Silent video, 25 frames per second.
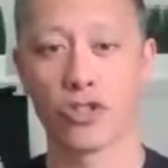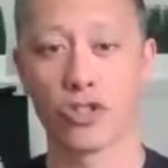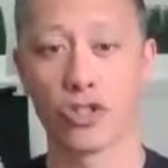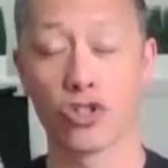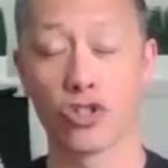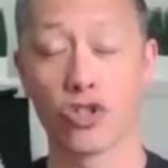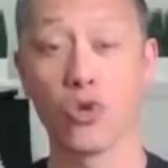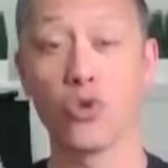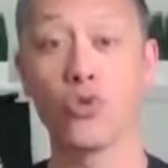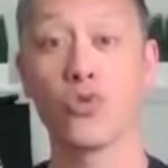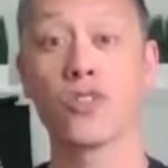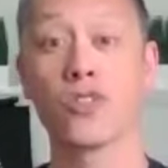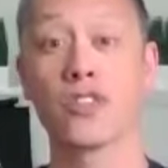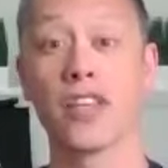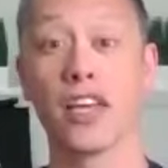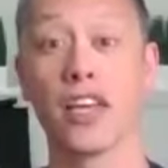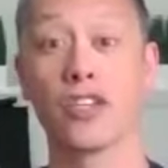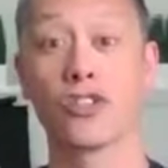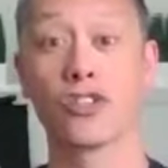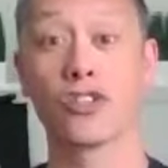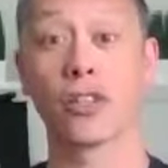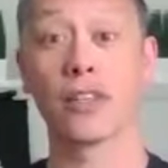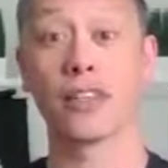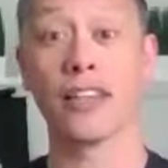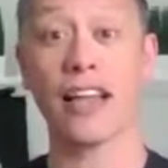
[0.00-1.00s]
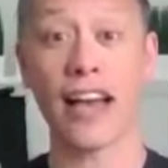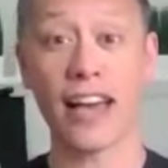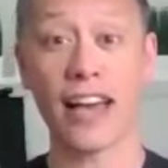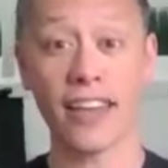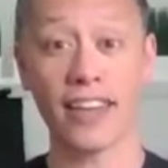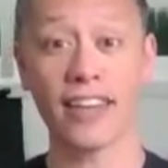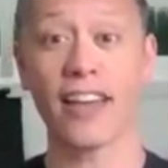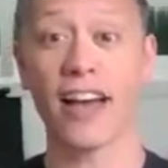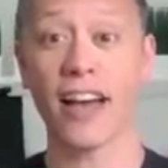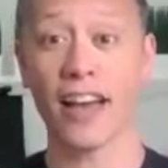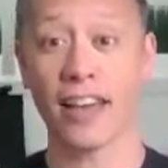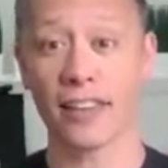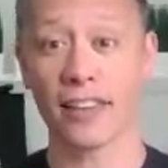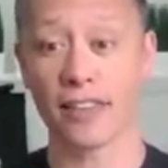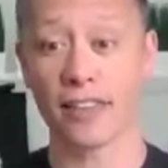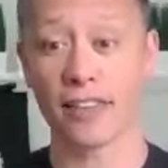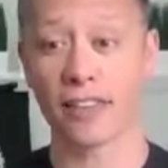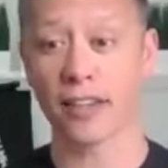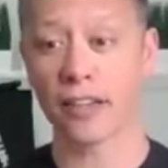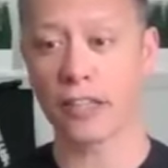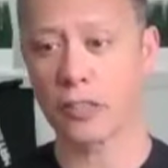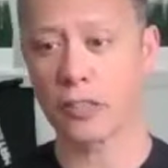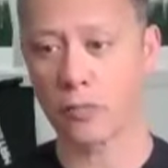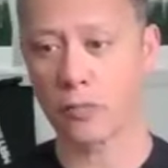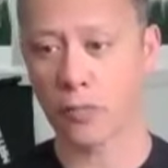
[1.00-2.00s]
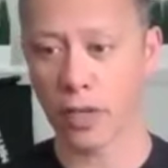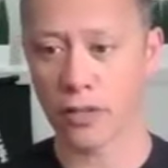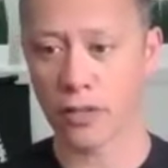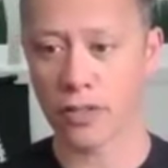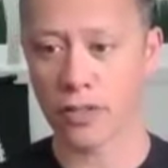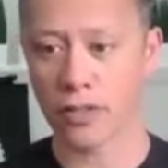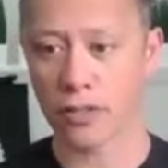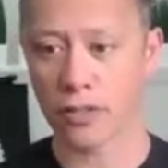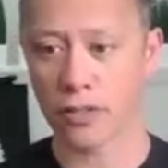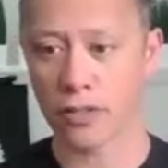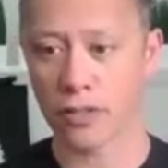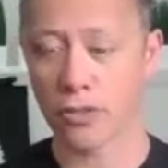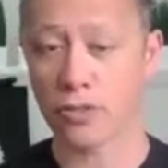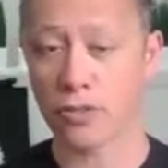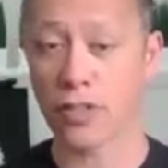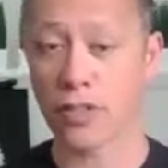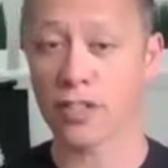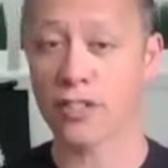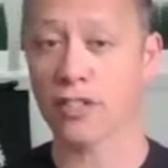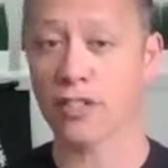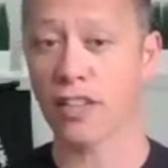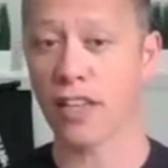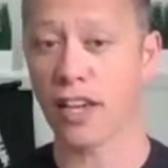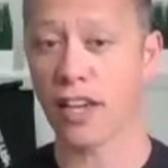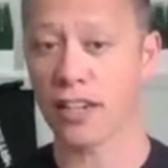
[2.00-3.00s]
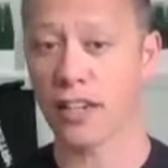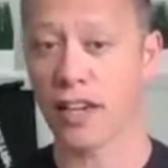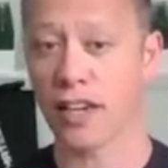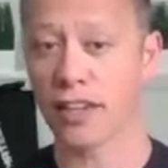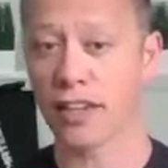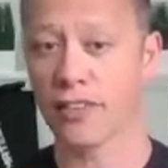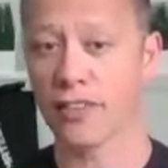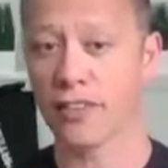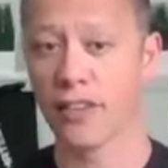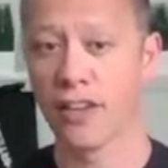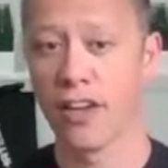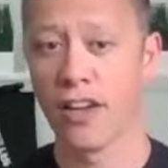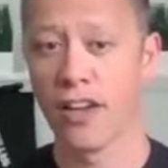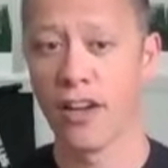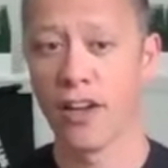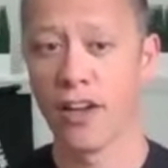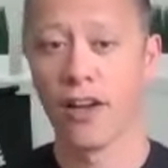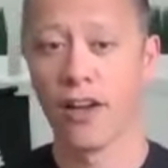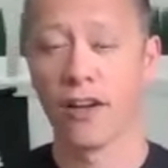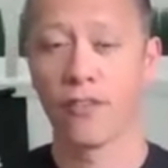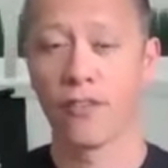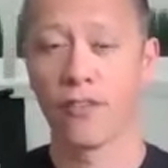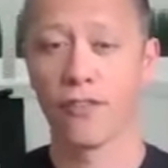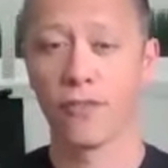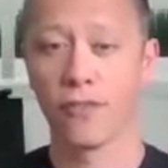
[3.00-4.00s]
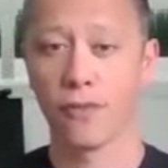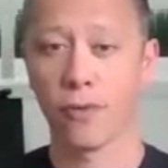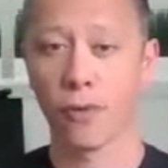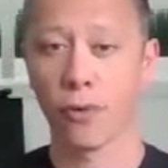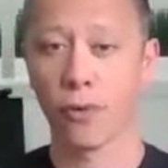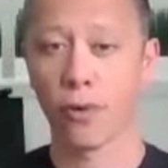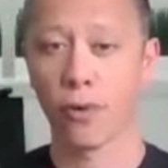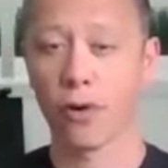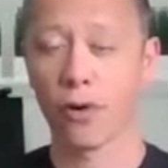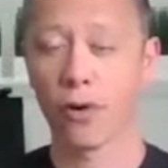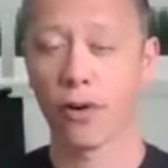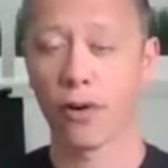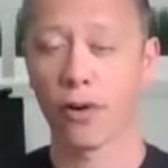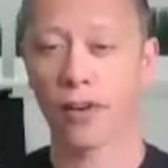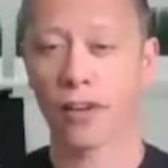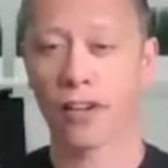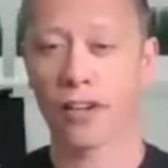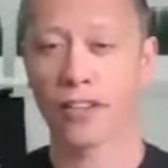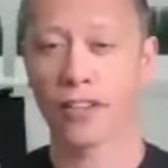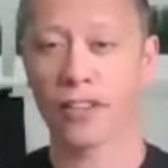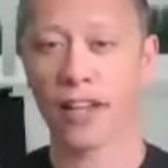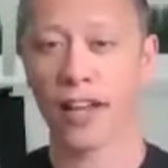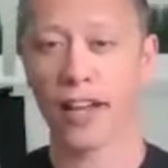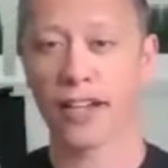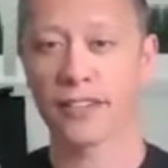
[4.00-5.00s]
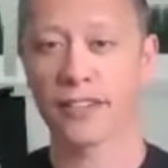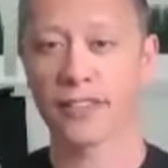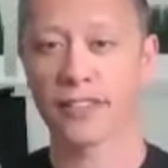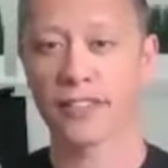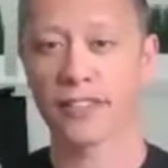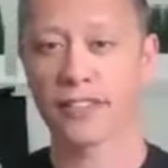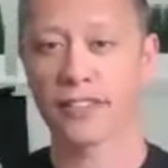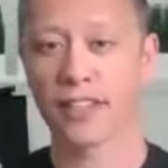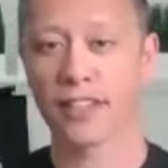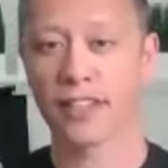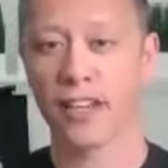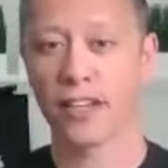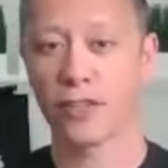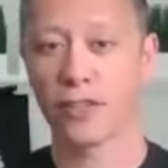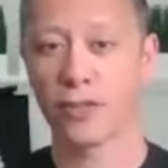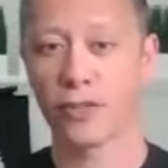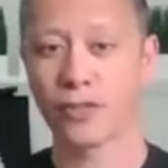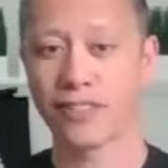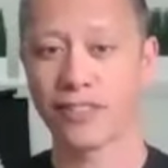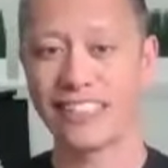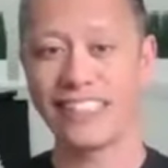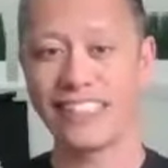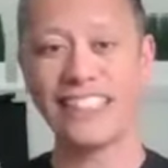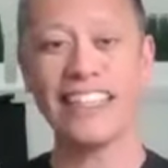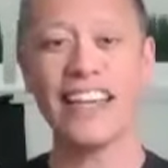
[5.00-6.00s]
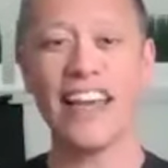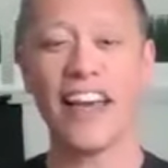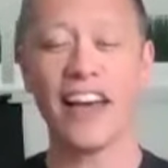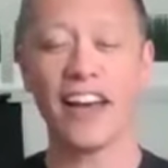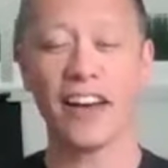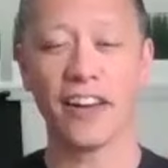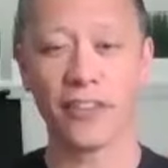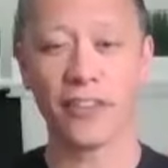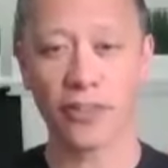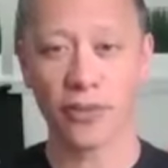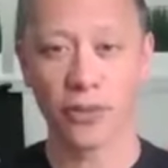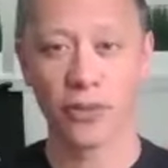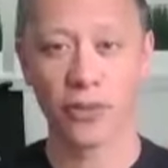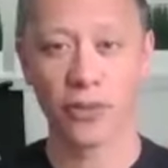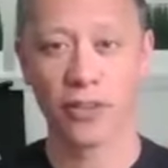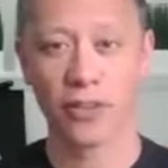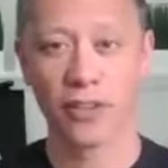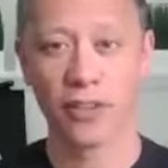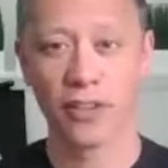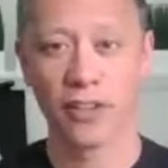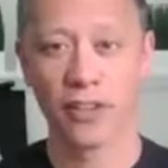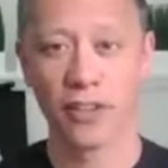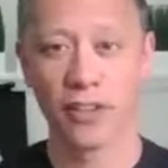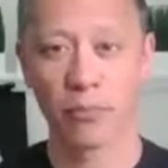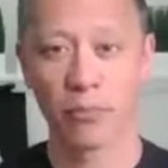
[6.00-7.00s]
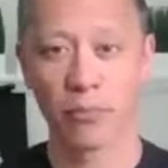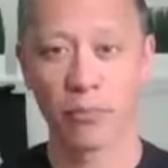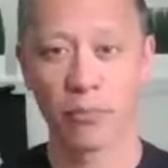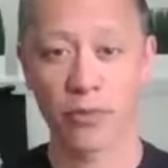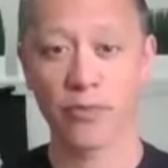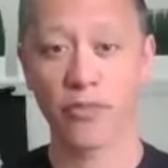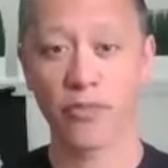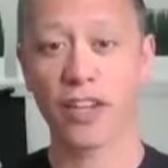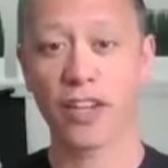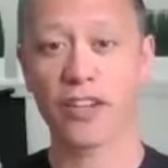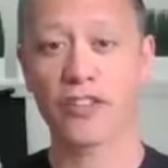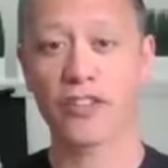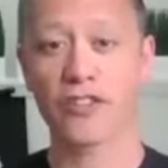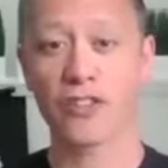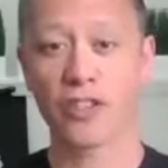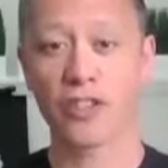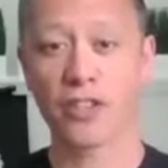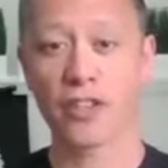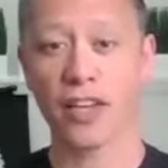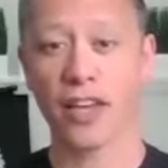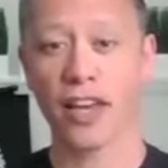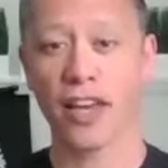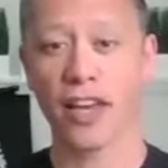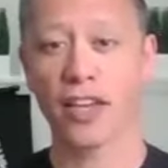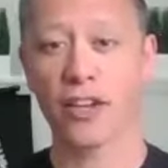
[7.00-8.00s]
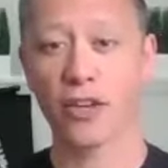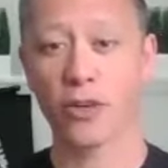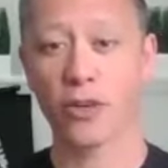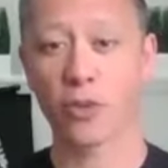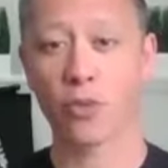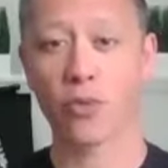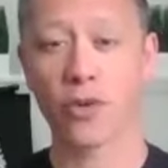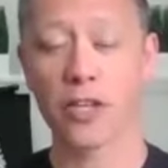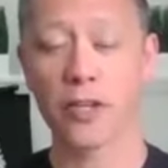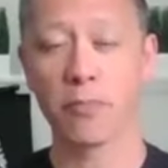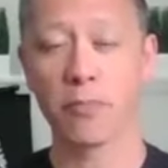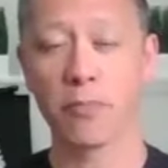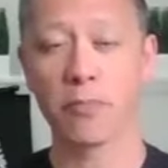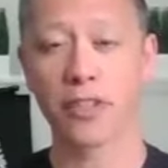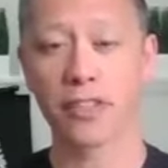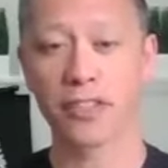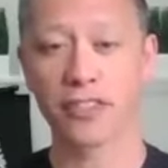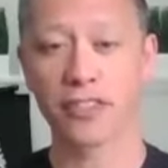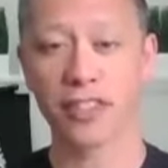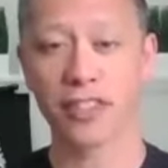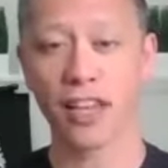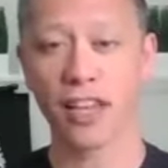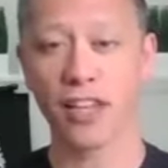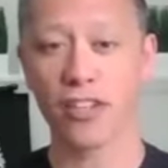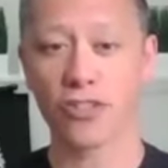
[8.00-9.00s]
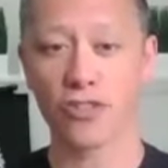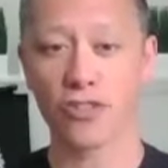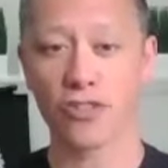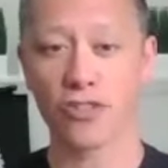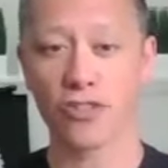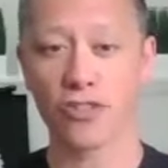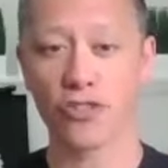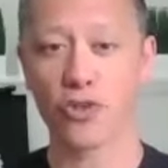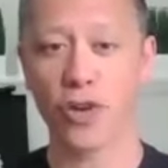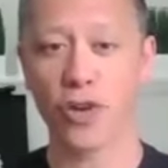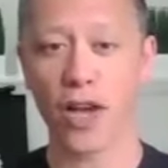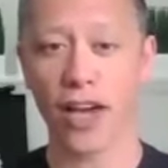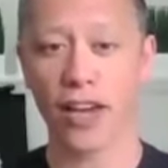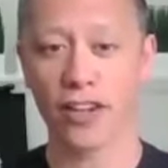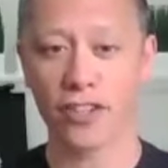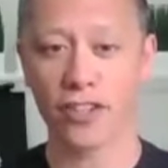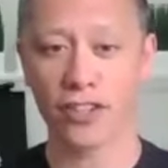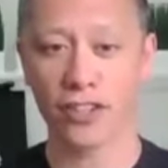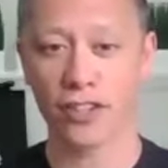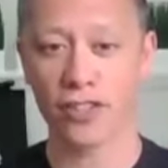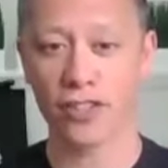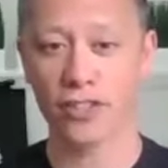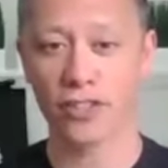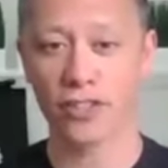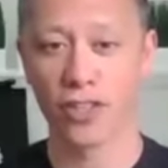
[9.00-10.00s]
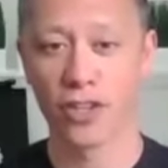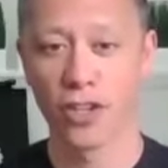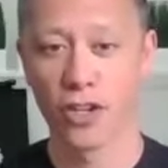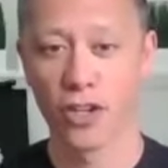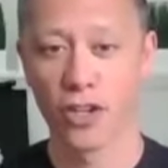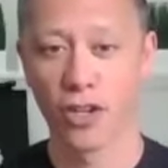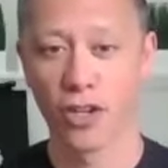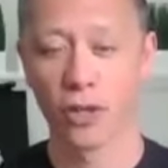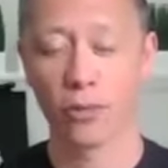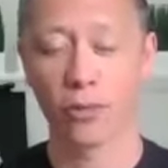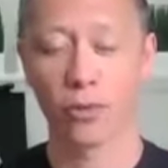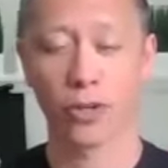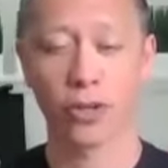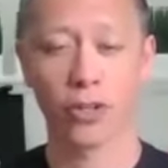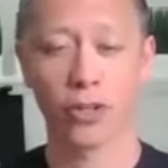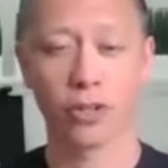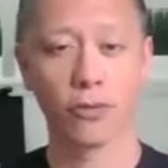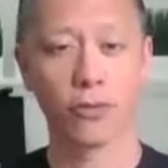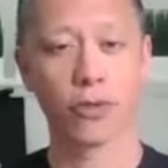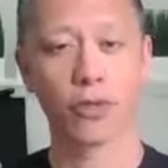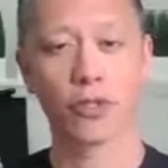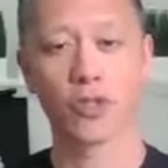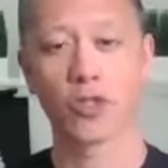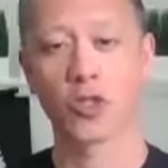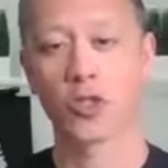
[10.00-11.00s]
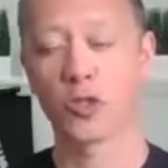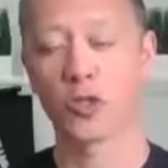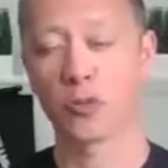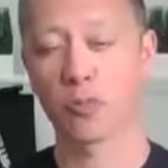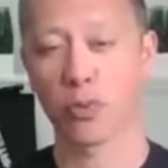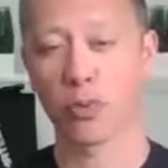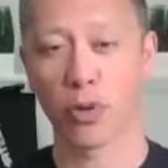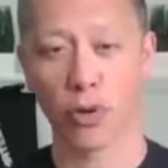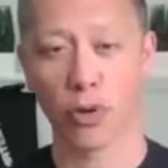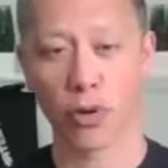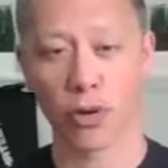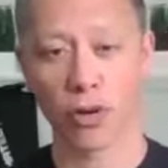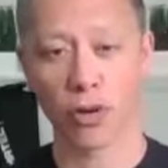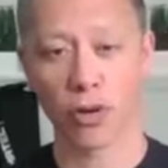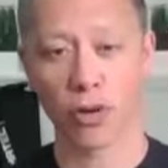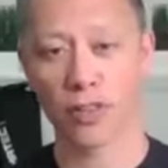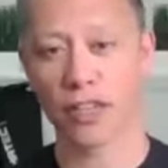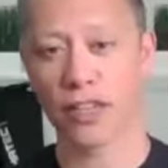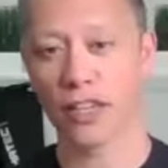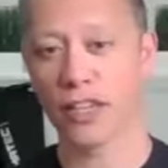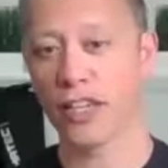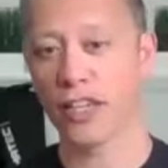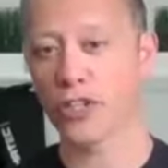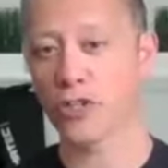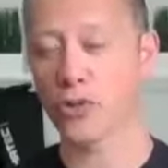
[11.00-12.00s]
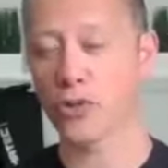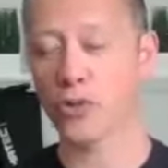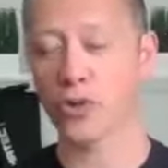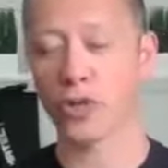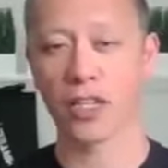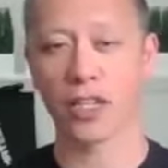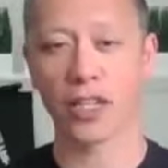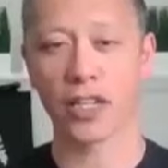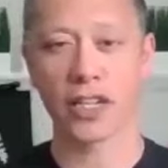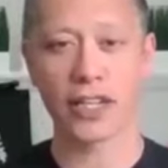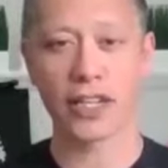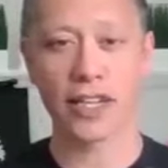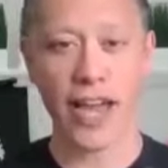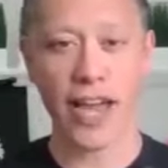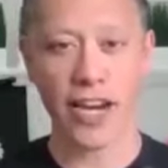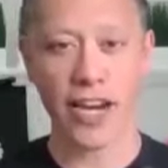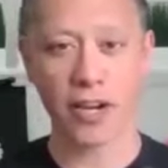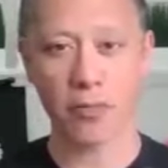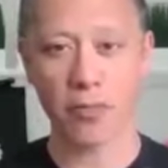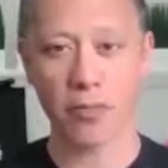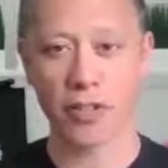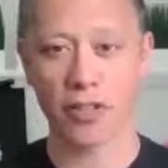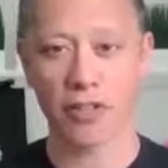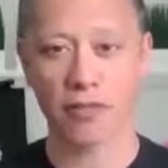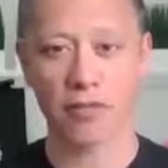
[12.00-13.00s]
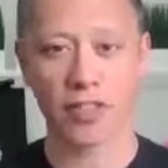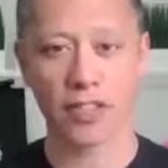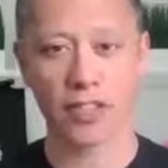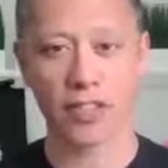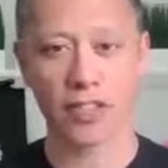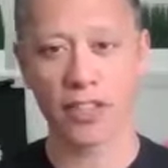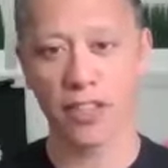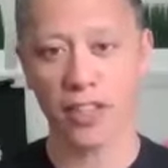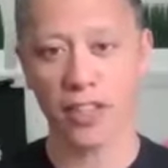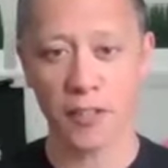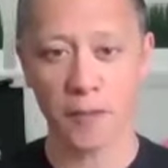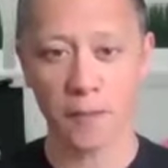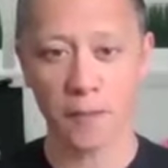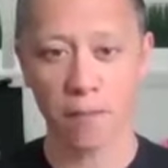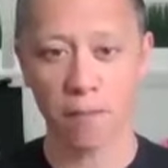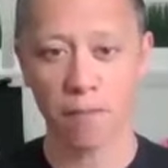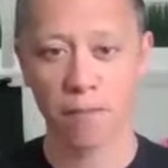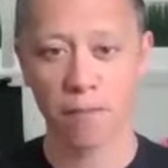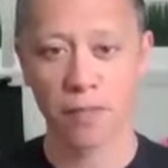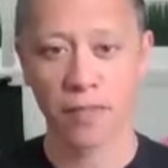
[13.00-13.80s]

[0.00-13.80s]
Tuesday, July 9th, next month, Tuesday, July 9th, for a class entitled Knee Health, Prevention and Rehabilitation Strategies. We're going to explore the intricate anatomy of the knee